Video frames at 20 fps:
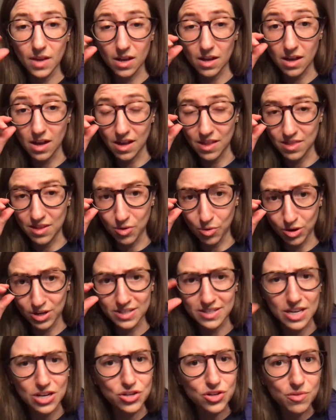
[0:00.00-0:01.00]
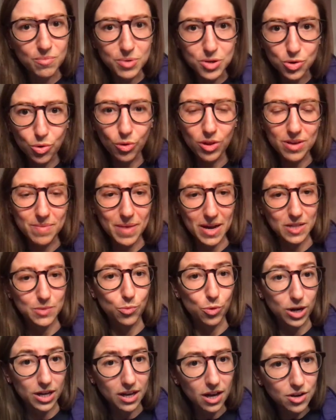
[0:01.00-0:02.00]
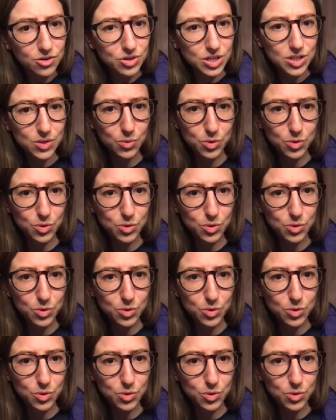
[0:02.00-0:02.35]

uh, the Organization of Petroleum Exporting Countries,